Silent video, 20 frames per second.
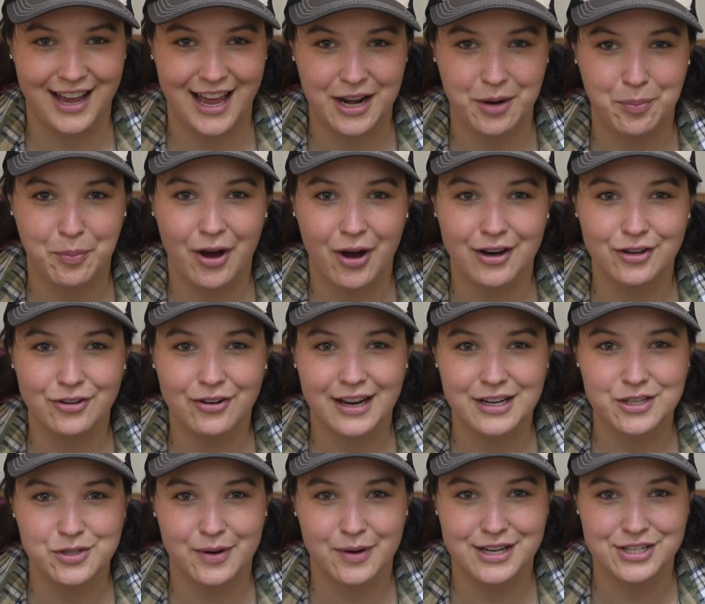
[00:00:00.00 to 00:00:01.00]
and upon
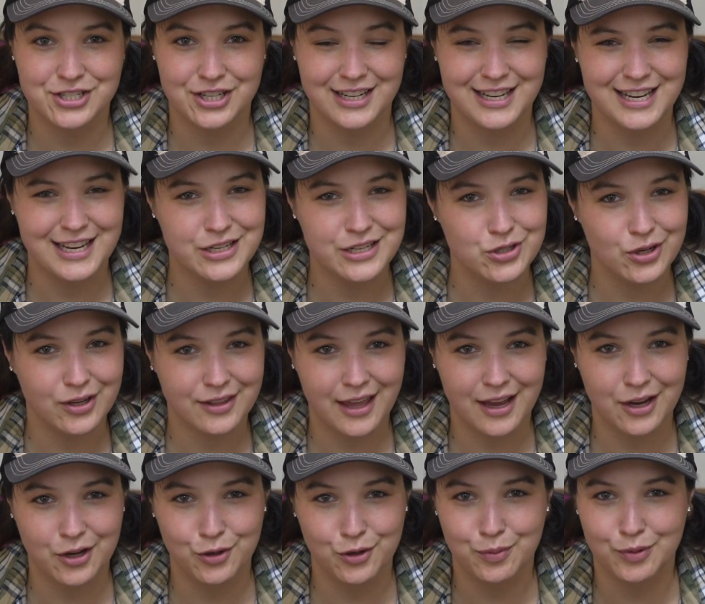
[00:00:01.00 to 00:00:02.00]
graduation, he took
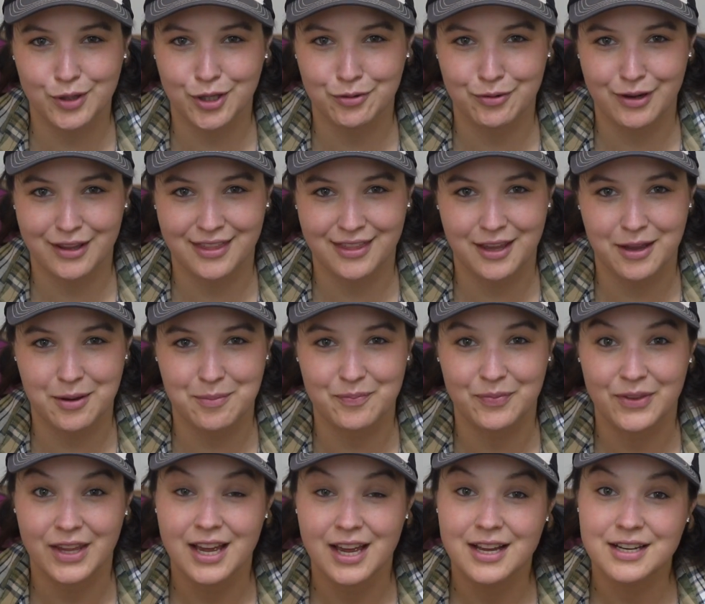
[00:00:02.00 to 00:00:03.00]
that cupola with him